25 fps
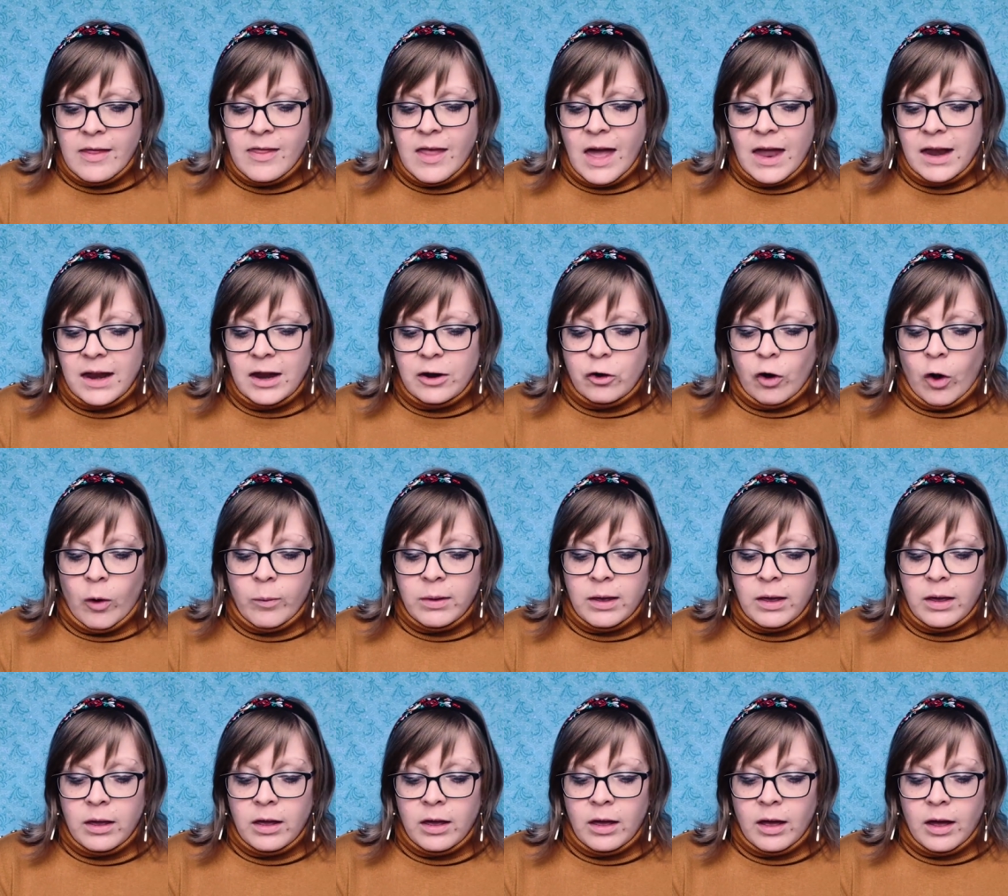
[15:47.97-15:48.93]
And then he told
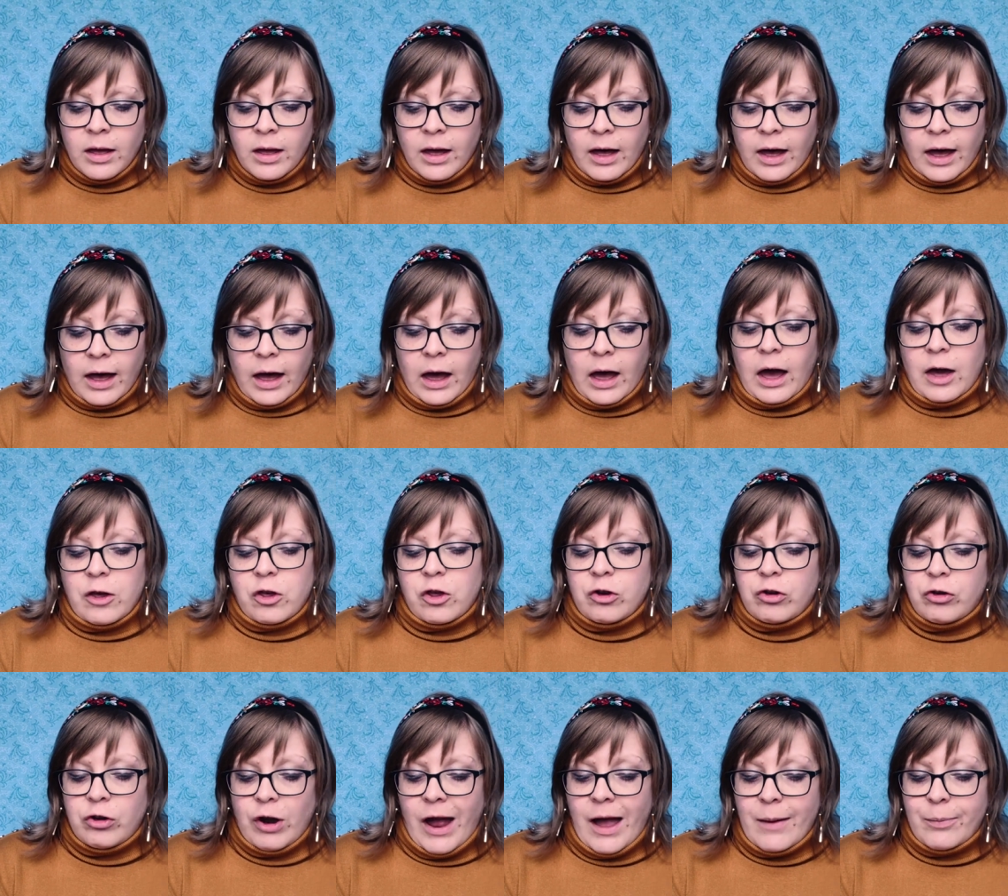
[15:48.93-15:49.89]
me I
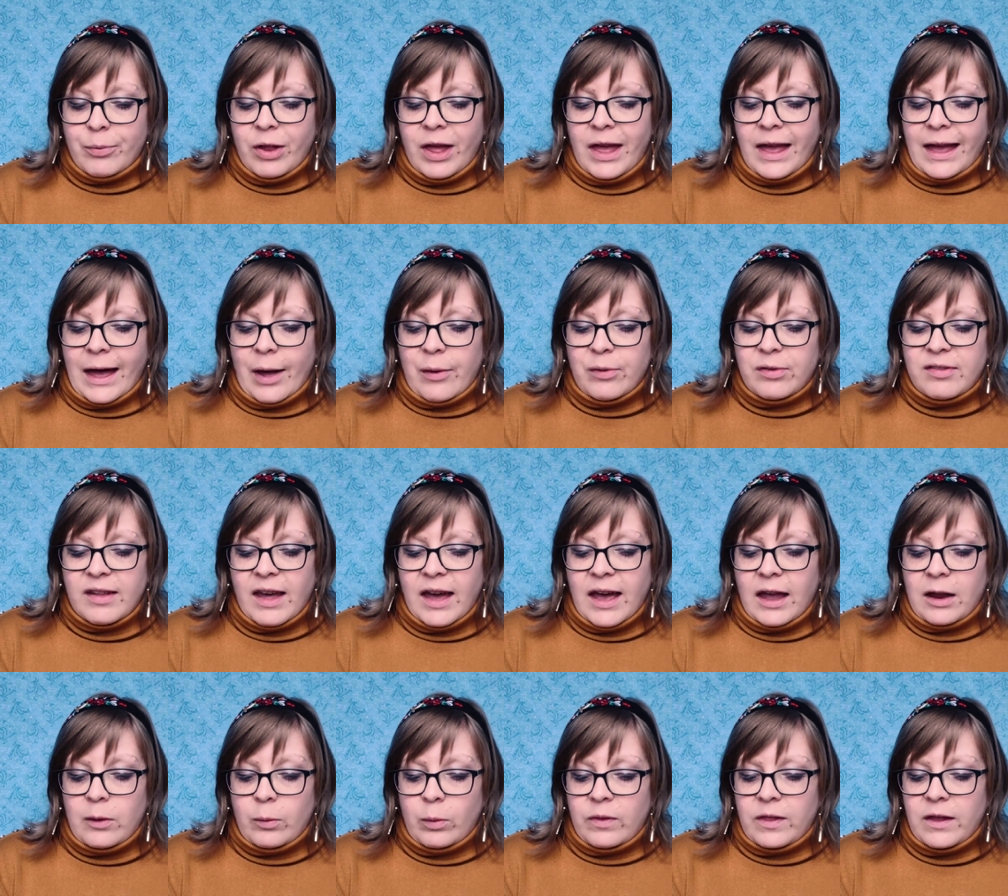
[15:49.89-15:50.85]
should try playing
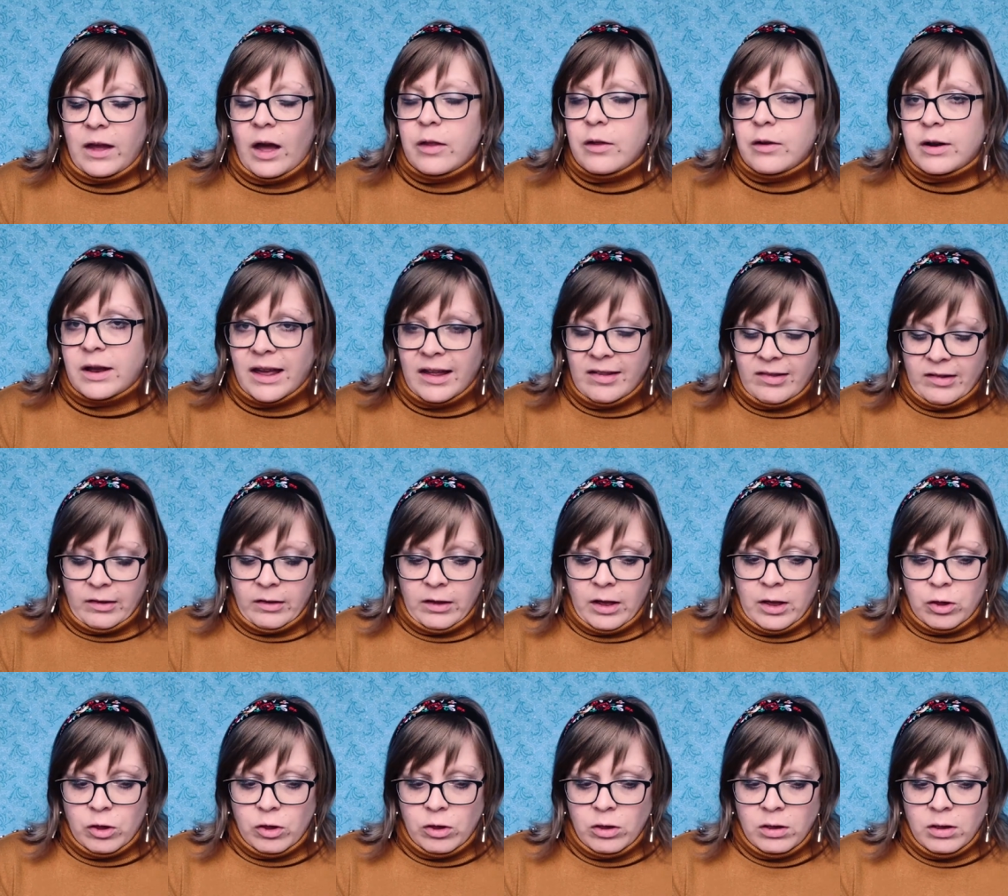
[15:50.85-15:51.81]
outside with the other kids at
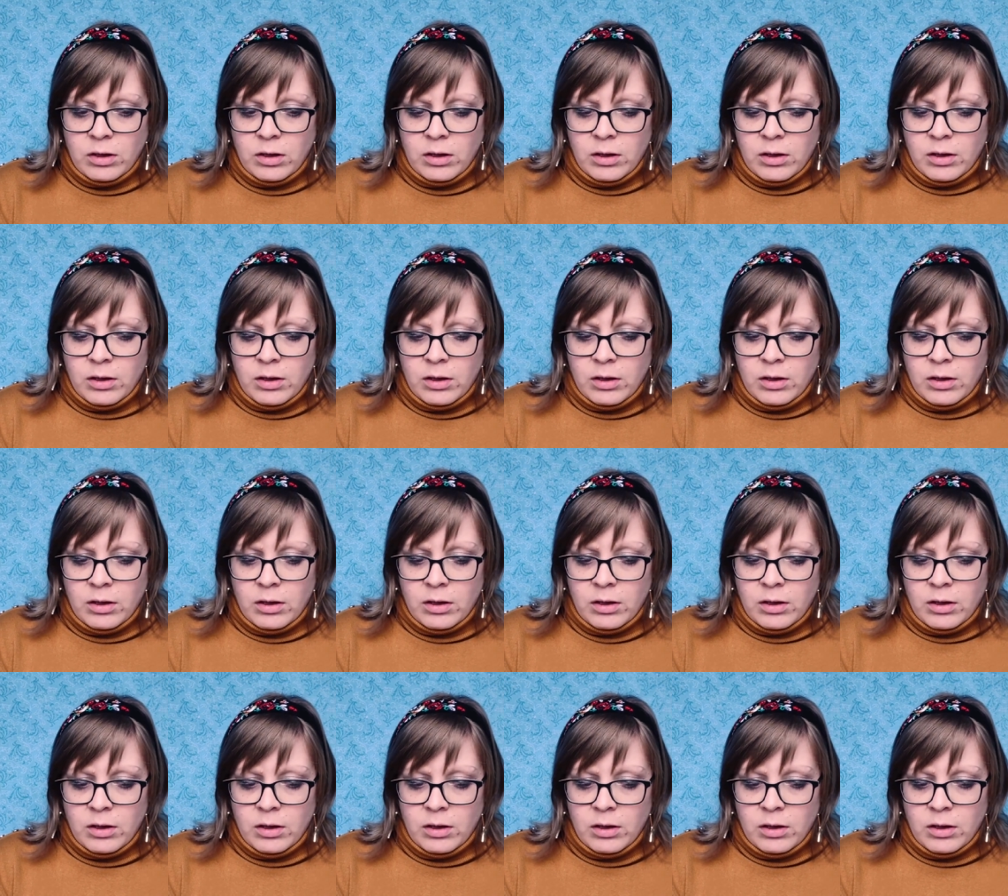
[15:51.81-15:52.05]
lunch.